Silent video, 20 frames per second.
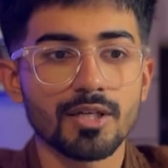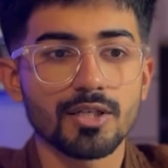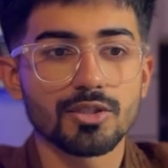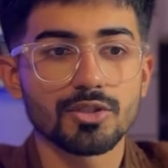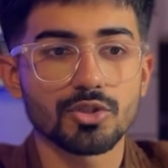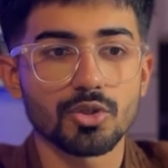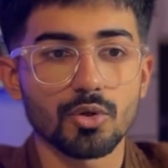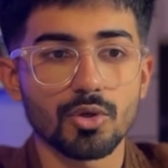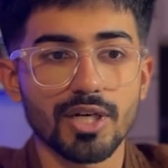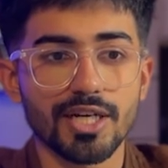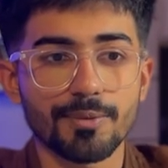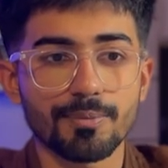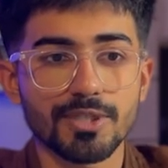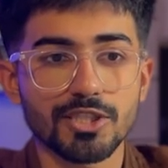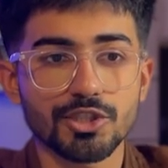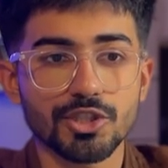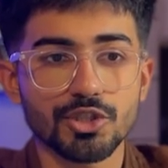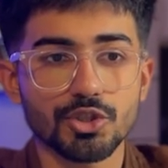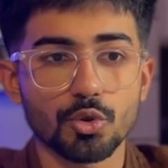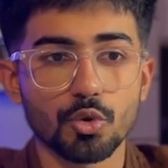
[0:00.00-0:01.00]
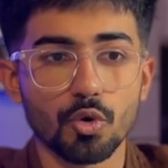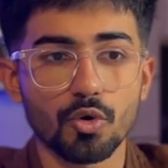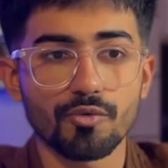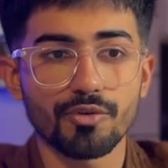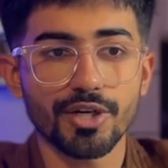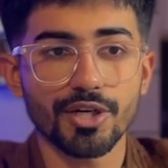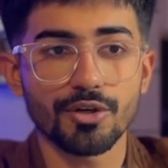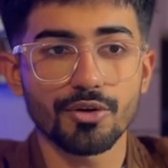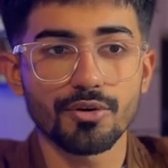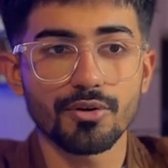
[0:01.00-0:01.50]
So let me just go over
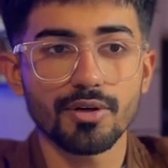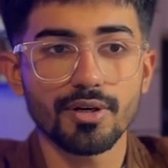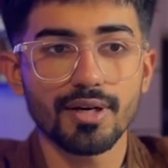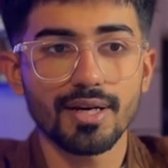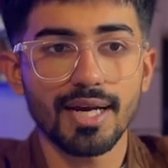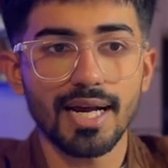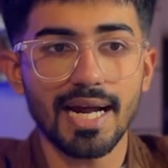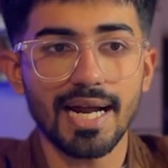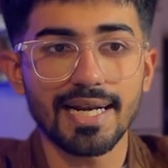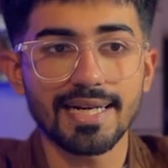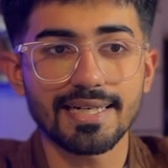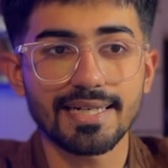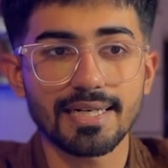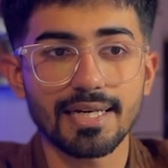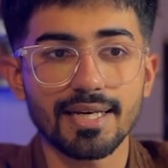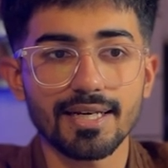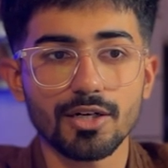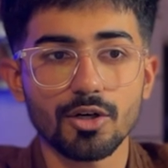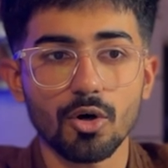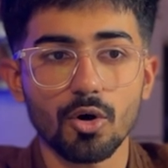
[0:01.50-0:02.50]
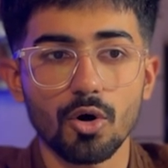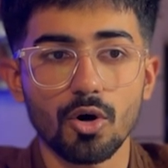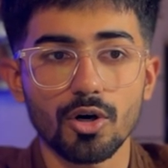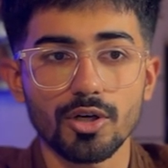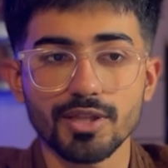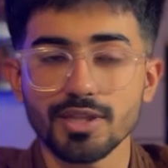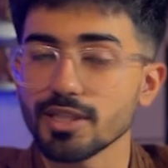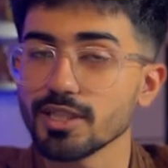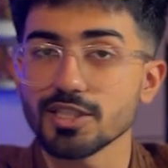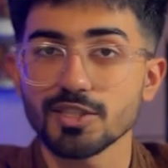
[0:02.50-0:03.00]
here and click
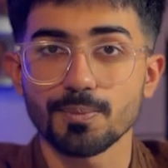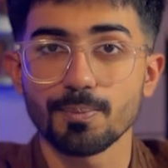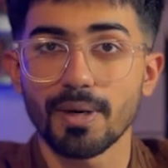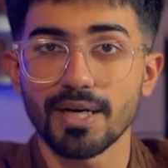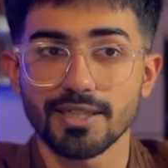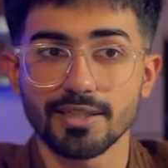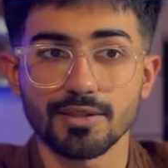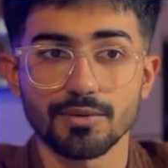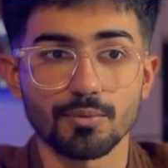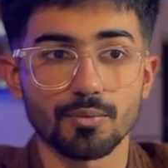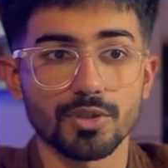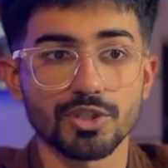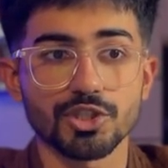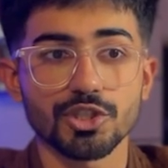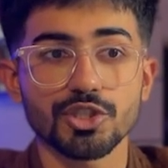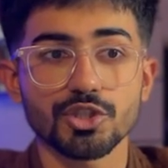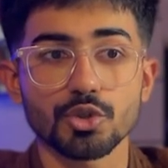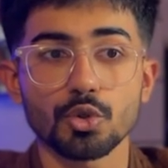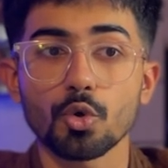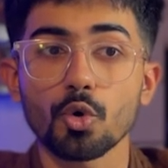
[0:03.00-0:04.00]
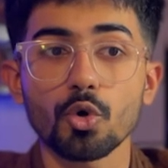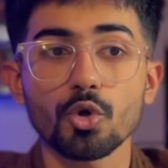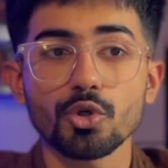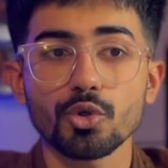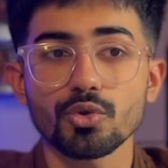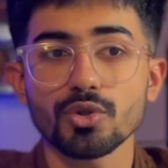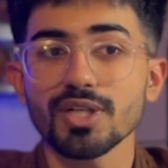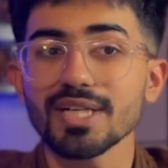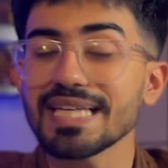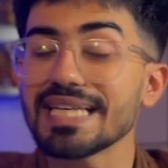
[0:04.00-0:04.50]
on this button, which is go
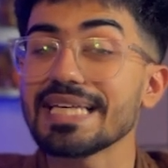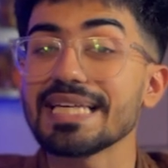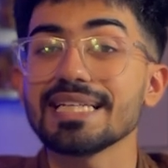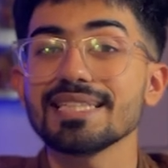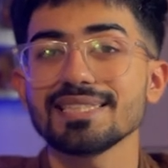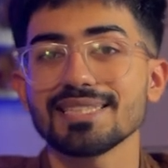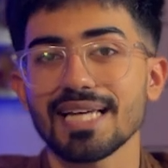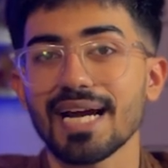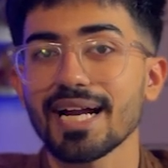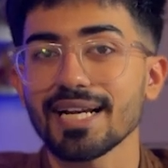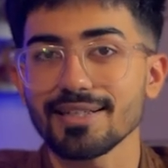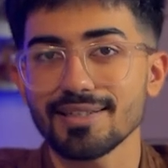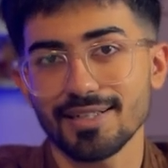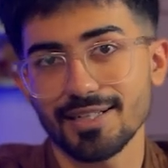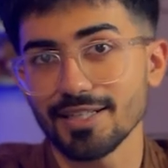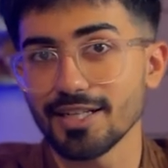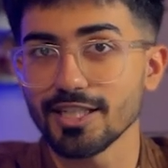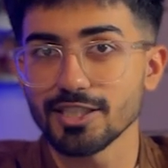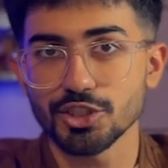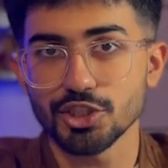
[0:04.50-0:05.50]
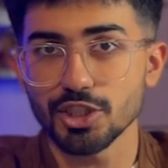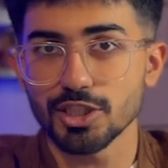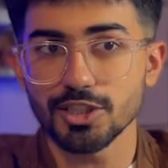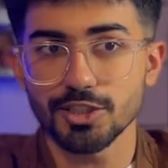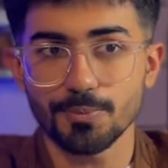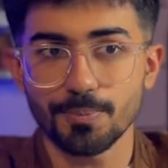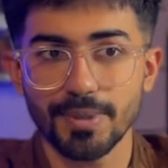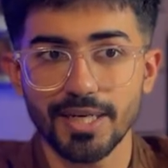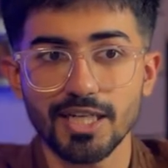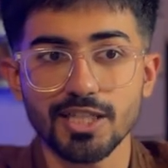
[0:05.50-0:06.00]
to the keys and credentials
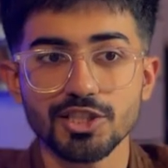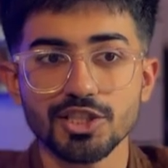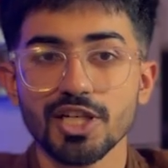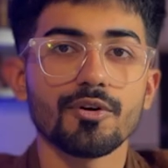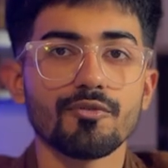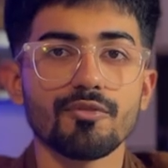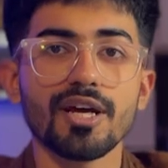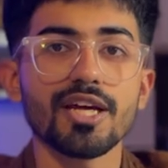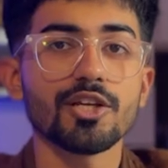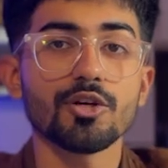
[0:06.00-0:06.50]
page where